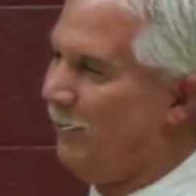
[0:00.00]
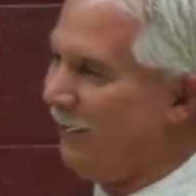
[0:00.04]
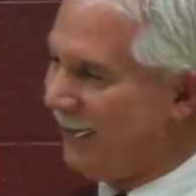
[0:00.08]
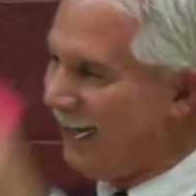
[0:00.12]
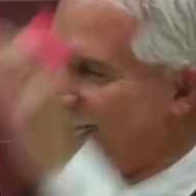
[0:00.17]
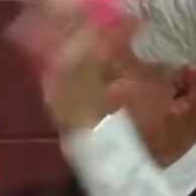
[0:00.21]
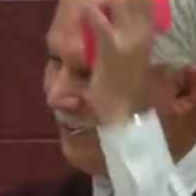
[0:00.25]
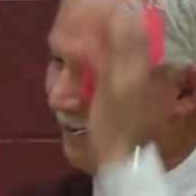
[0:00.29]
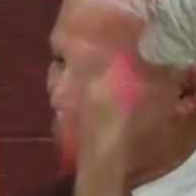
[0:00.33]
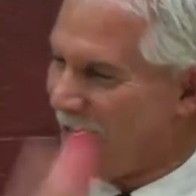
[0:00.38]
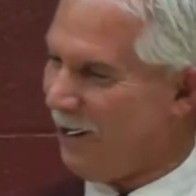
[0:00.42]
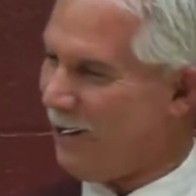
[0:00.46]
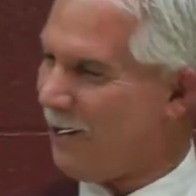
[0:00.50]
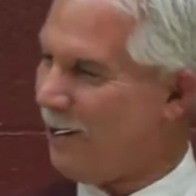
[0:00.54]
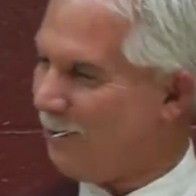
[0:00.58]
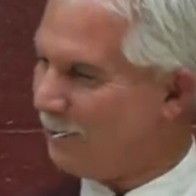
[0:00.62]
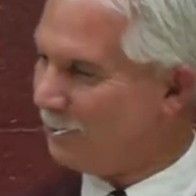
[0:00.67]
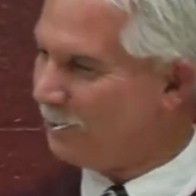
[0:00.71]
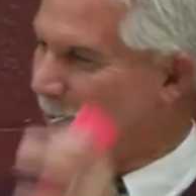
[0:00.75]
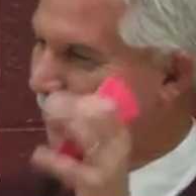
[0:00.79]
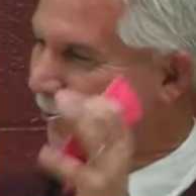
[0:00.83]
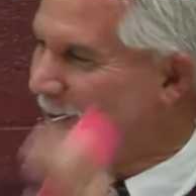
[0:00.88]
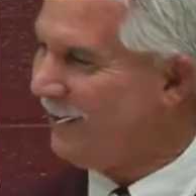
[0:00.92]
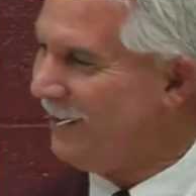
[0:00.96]
We've got
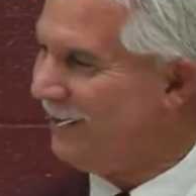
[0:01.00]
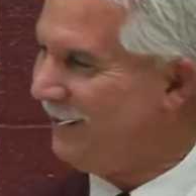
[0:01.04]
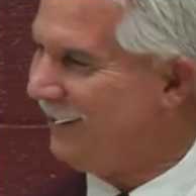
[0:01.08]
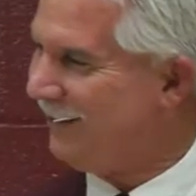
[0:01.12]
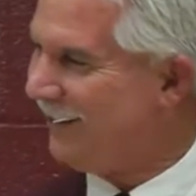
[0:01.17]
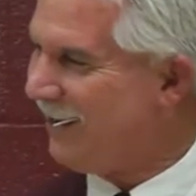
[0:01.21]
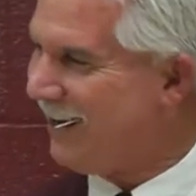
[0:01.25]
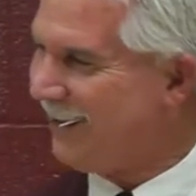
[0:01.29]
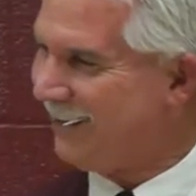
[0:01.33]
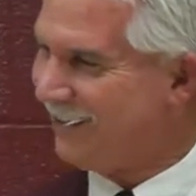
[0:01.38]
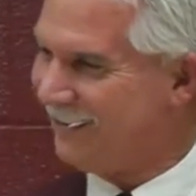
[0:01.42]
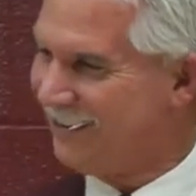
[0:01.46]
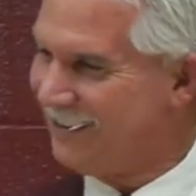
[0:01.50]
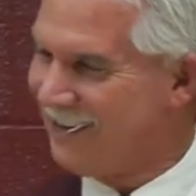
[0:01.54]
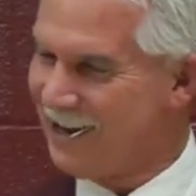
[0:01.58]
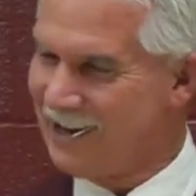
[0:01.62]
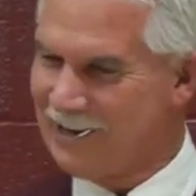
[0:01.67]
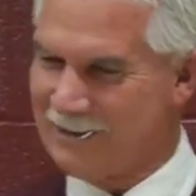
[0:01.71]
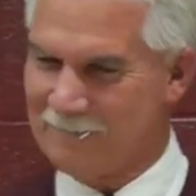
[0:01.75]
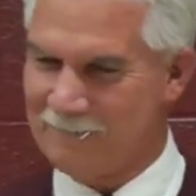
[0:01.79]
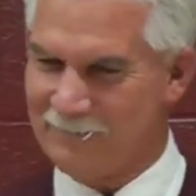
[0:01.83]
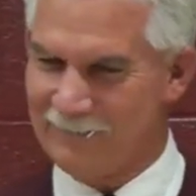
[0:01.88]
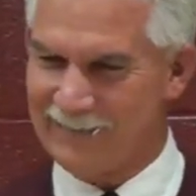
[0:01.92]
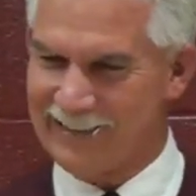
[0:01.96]
stalls
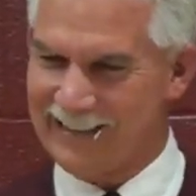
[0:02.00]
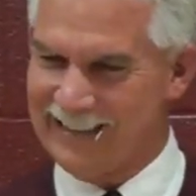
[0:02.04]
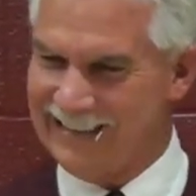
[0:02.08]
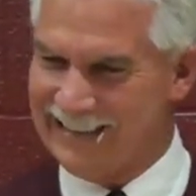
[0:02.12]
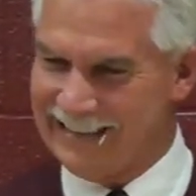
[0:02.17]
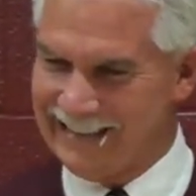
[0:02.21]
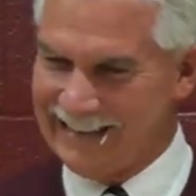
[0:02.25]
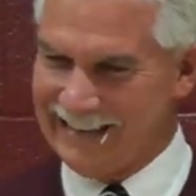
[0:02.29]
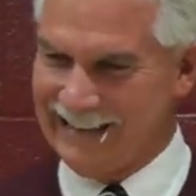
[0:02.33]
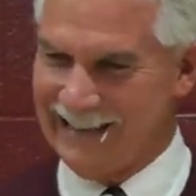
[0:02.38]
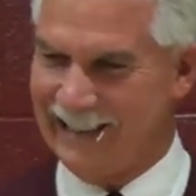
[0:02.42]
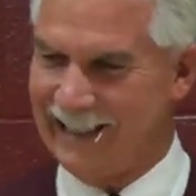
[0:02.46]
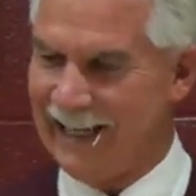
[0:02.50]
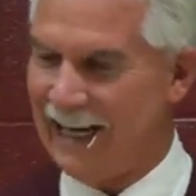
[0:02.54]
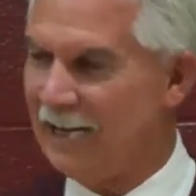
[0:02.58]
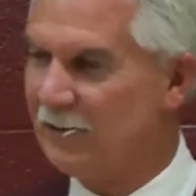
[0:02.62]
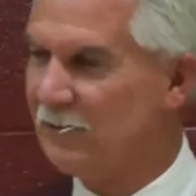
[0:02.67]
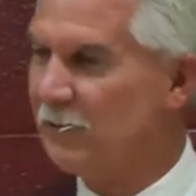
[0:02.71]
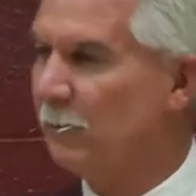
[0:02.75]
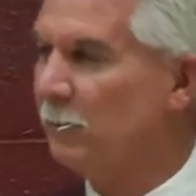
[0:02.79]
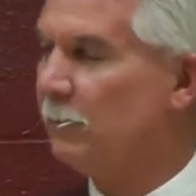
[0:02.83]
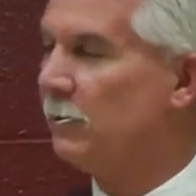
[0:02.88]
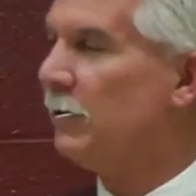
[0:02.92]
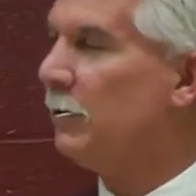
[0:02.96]

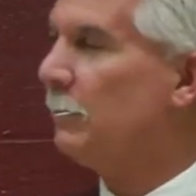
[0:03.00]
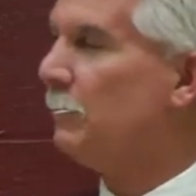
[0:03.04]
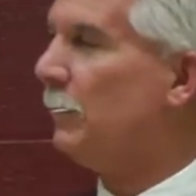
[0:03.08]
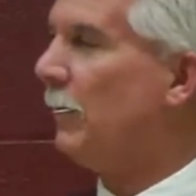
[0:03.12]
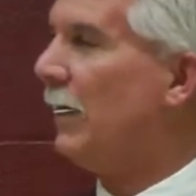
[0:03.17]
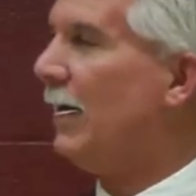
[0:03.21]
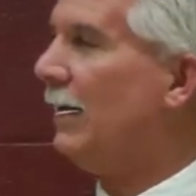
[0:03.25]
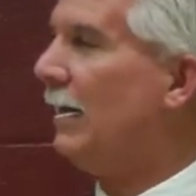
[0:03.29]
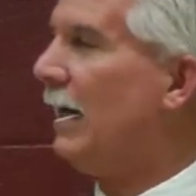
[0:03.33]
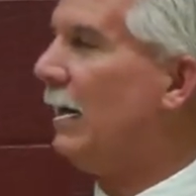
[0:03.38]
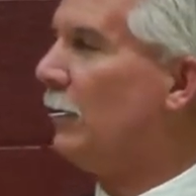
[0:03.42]
and some good paint,